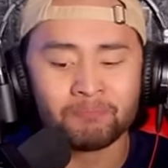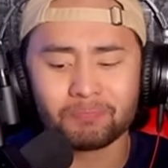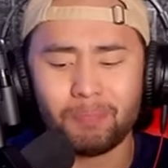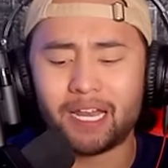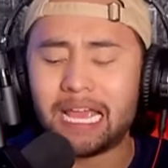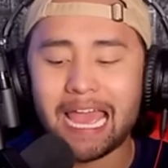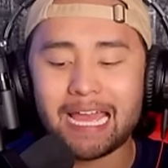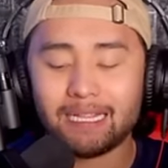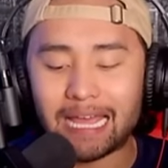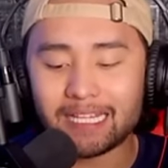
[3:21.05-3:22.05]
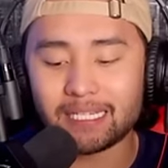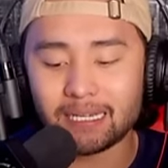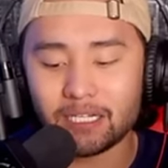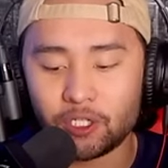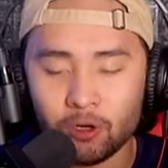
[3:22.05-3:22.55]
but let's
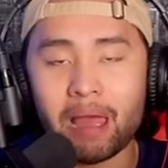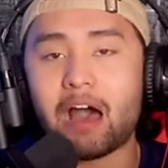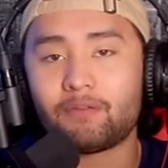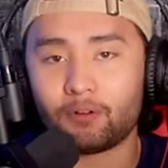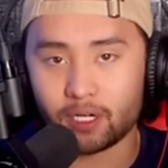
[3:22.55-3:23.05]
zoom out for a